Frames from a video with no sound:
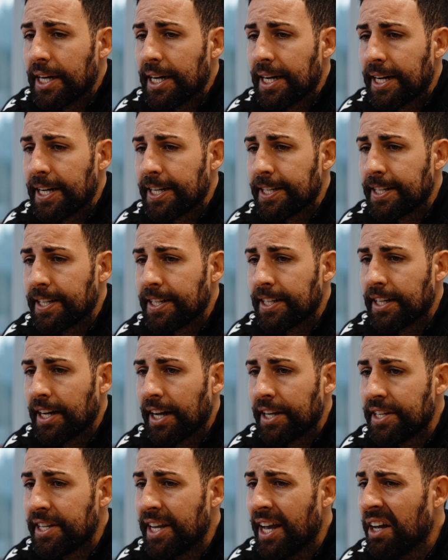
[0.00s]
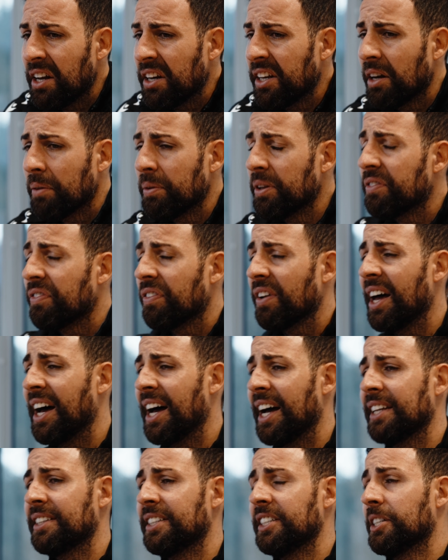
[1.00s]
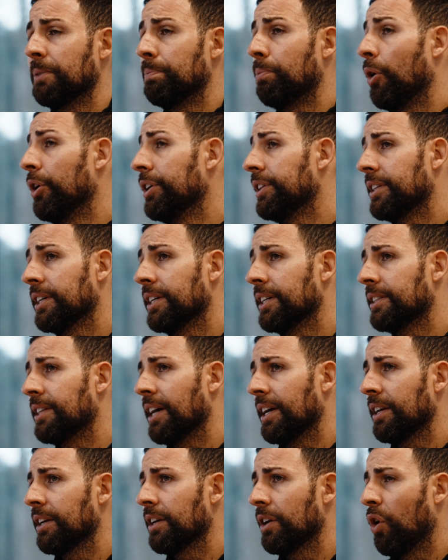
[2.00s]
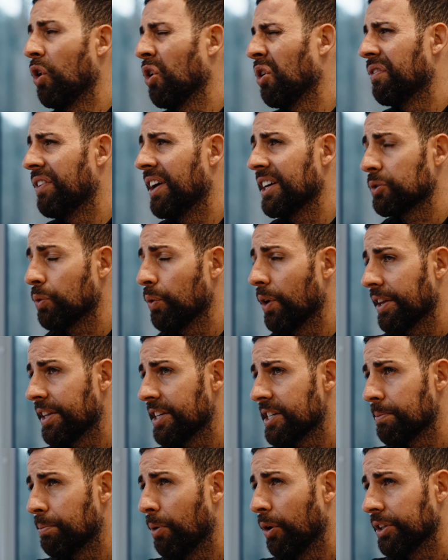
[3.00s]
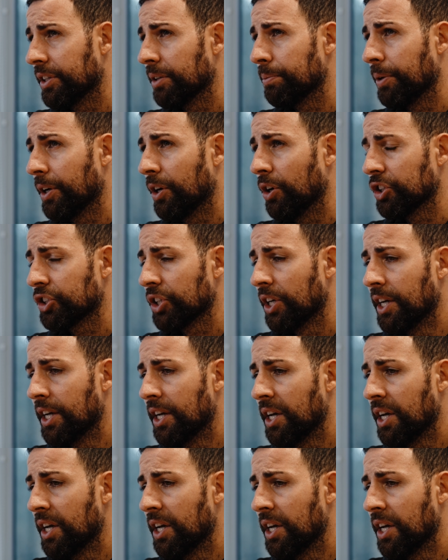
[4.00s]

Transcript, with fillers: And, and yeah, a little bit flat, disappointed, and all of us were disappointed because